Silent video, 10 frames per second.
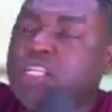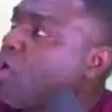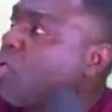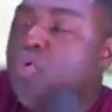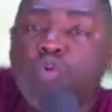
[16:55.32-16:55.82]

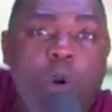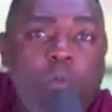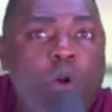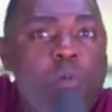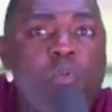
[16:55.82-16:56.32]
Inti
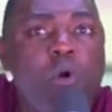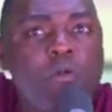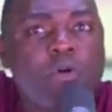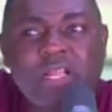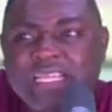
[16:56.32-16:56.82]
Kandapa in
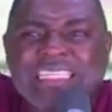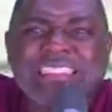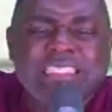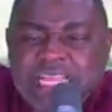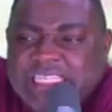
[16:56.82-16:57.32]
2020,
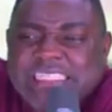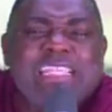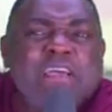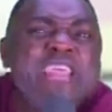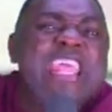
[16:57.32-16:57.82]

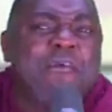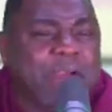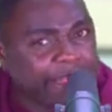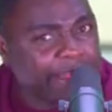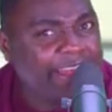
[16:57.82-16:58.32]
Esma,
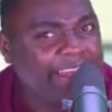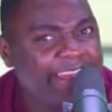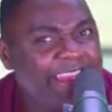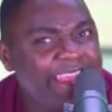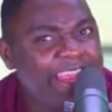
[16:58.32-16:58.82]
National Security
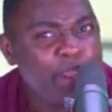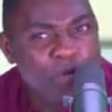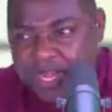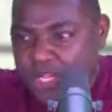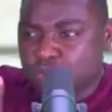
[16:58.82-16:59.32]

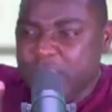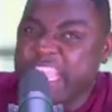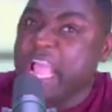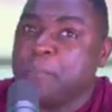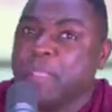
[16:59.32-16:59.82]
Koku,
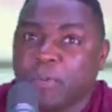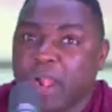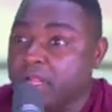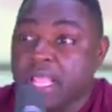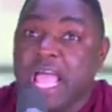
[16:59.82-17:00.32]
they
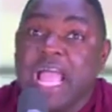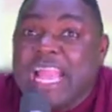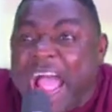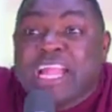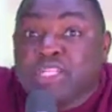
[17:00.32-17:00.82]
deserve
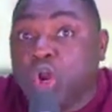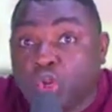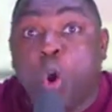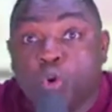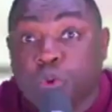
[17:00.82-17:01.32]

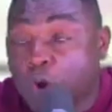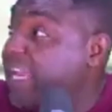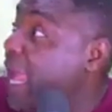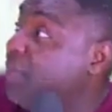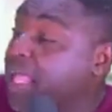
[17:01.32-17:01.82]
hearing.
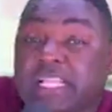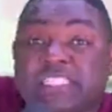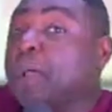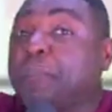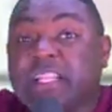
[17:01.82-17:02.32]
We
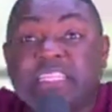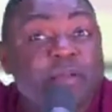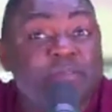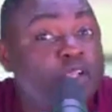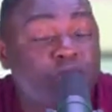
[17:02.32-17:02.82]
need to hear
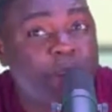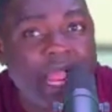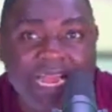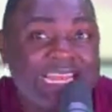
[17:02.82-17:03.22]
people out.